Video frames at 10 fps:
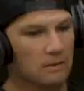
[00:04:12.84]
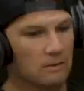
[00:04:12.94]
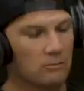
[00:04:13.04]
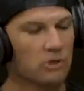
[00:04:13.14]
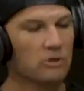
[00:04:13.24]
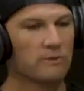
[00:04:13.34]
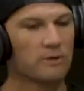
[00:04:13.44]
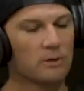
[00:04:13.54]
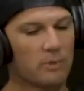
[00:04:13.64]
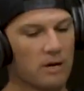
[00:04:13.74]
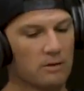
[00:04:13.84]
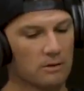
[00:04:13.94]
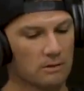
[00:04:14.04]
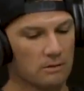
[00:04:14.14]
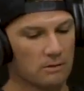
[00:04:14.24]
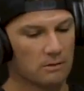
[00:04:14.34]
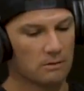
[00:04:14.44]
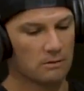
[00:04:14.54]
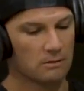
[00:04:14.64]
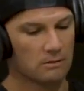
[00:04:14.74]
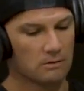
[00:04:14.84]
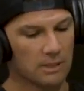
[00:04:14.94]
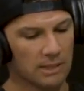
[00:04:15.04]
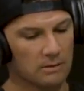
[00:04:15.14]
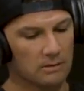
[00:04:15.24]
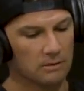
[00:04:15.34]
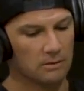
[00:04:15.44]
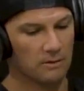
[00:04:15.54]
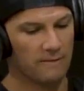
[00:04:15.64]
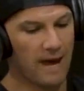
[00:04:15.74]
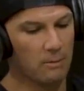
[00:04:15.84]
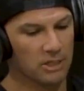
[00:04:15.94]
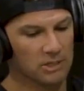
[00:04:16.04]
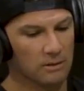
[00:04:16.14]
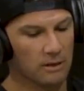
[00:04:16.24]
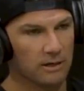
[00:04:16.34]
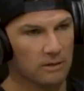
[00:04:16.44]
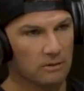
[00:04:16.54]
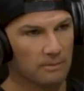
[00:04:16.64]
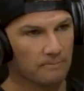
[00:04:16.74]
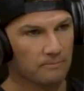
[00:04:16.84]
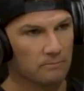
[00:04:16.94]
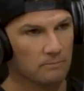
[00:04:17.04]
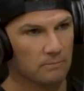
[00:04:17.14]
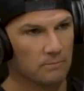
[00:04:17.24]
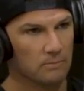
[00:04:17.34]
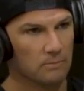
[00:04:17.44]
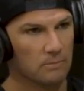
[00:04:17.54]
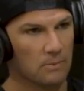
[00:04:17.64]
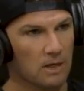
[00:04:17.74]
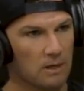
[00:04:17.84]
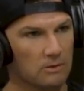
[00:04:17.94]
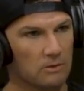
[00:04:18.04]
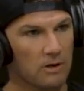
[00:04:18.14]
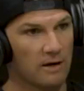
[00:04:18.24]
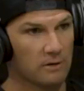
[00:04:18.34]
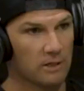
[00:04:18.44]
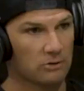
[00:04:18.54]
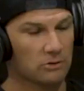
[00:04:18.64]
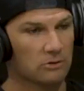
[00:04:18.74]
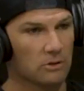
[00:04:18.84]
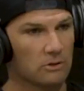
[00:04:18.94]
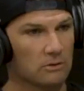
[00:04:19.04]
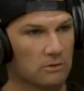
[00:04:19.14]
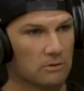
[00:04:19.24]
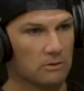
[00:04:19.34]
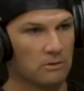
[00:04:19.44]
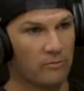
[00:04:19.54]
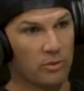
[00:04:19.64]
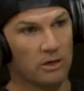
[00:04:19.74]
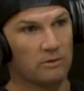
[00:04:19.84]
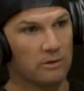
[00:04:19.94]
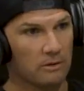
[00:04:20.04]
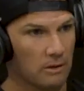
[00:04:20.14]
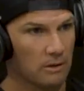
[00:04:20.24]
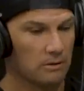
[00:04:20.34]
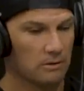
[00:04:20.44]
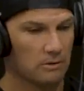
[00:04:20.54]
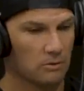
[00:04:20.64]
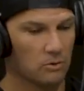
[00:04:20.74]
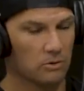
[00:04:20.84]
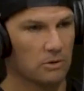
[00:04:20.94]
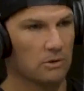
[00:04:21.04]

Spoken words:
when you think about it, you're that much lighter. You have electric start. You have a battery. All the